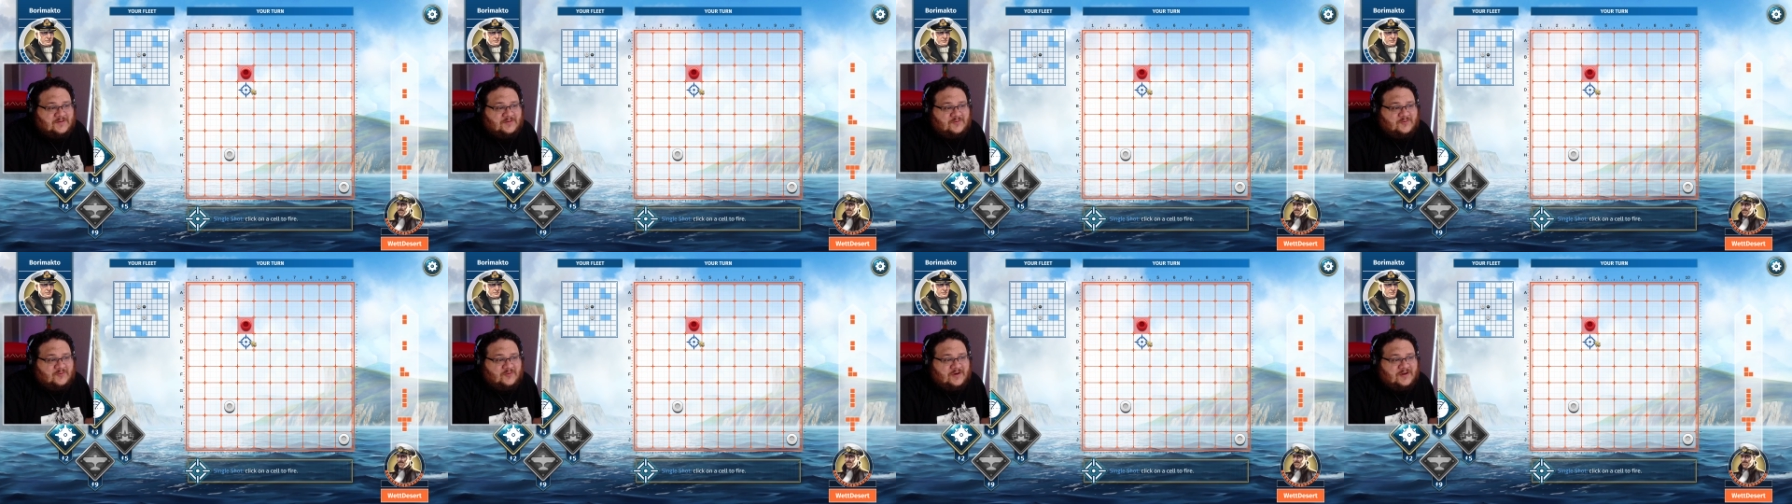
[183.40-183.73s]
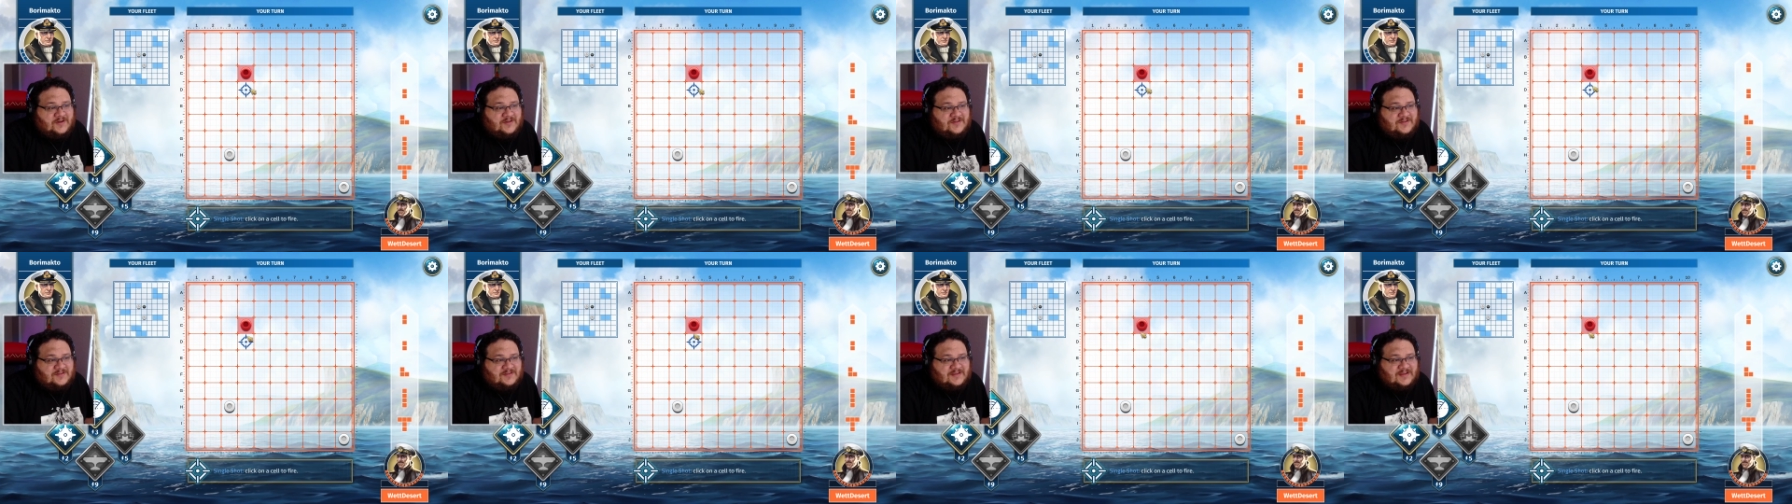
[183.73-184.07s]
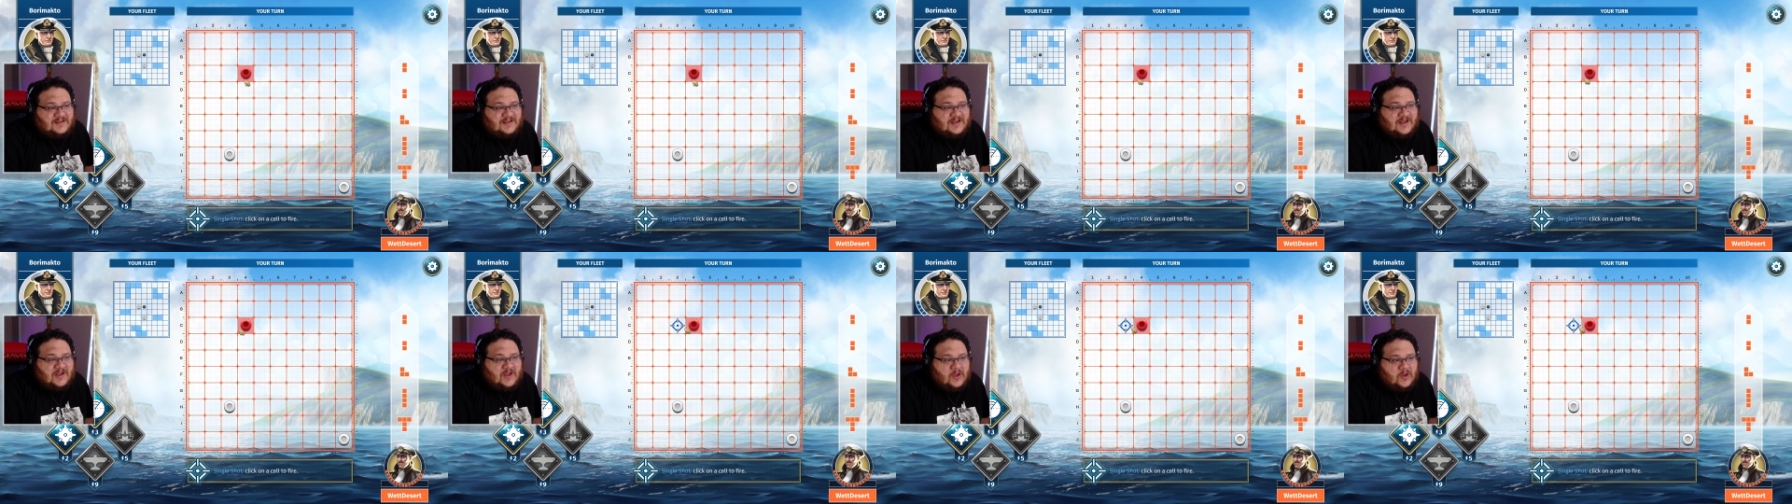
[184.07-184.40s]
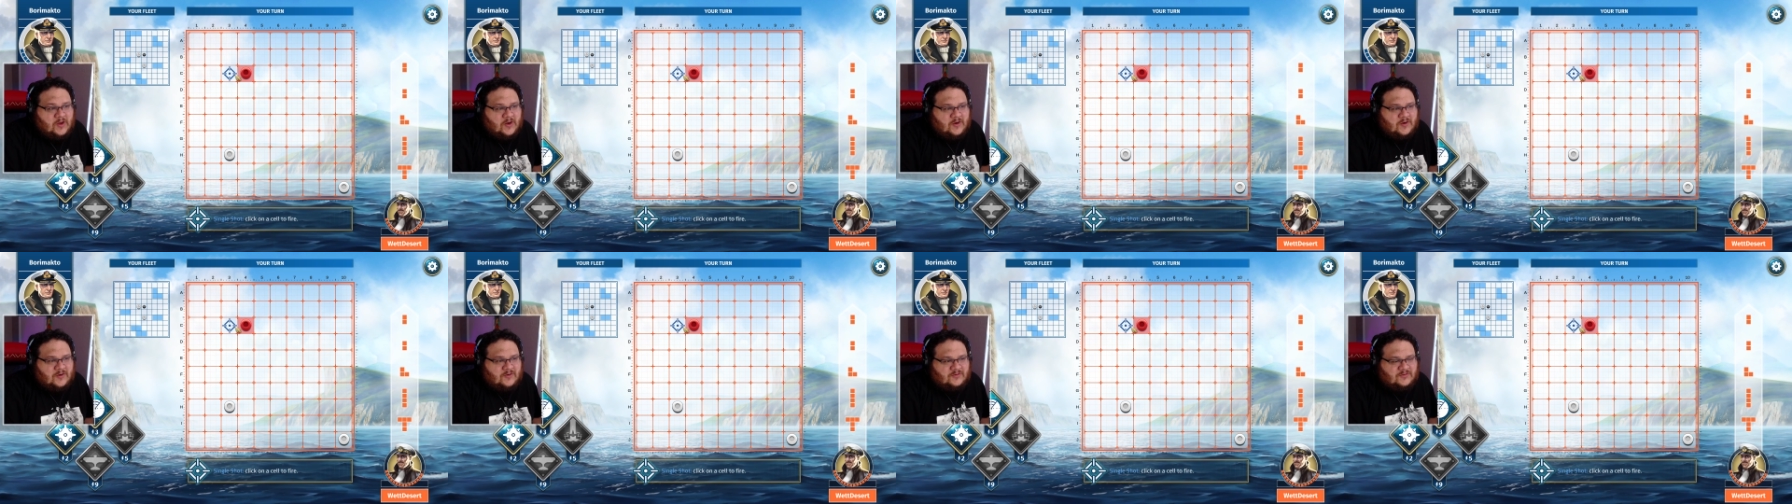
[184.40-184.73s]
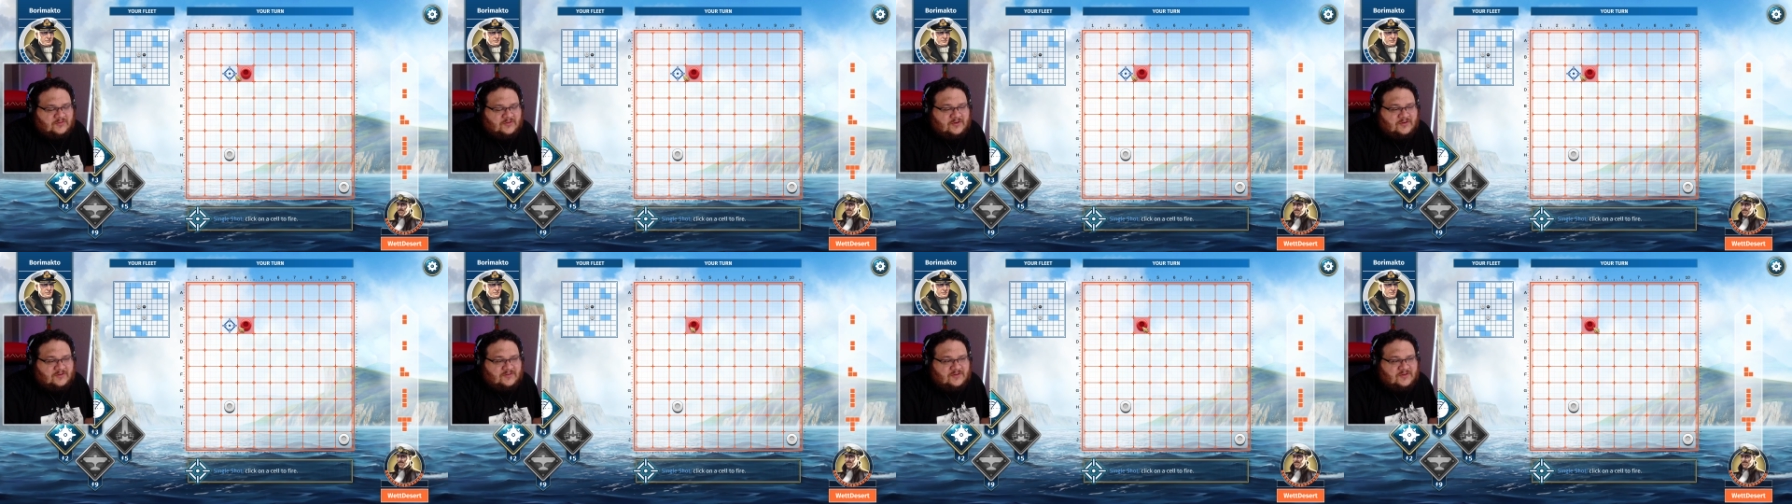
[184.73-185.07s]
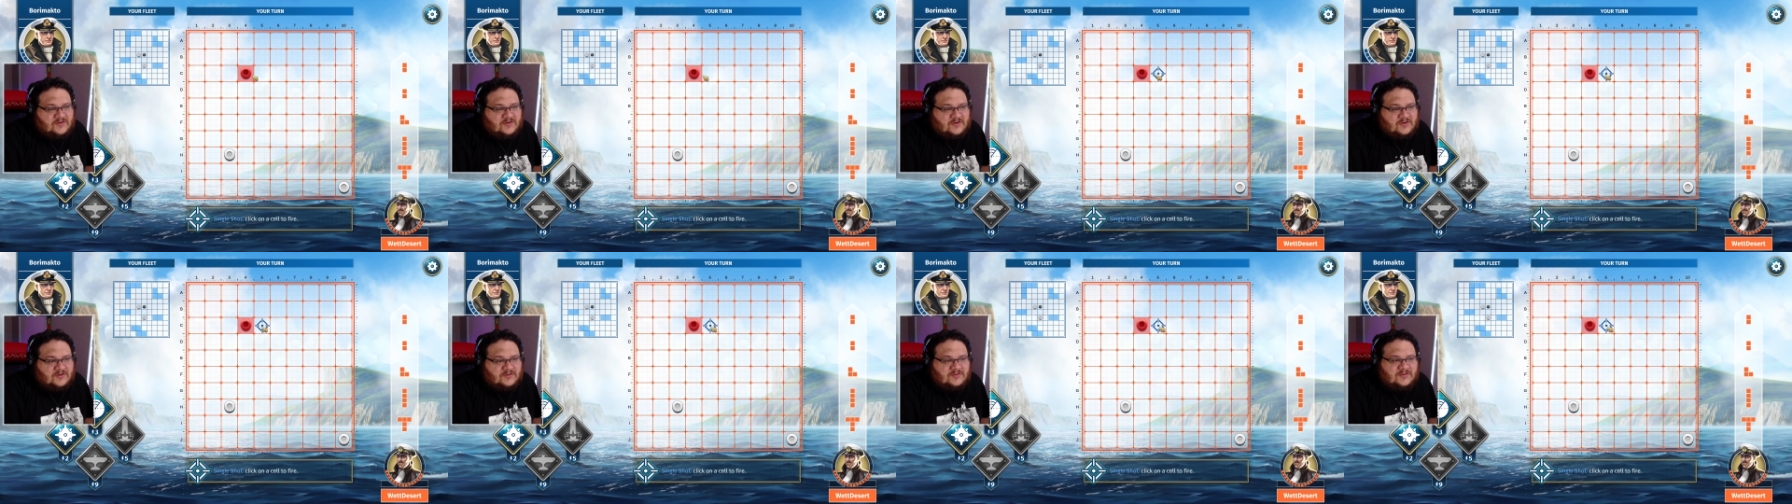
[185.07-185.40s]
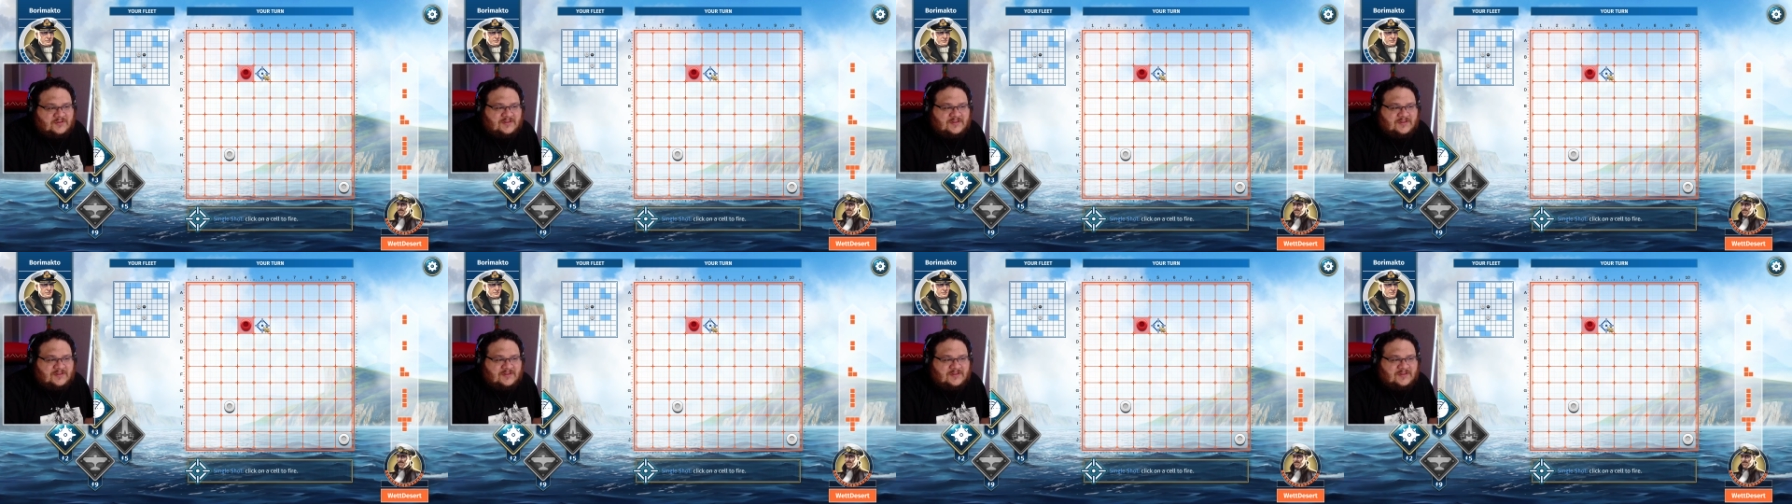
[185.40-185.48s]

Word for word: where does it go? Does it go to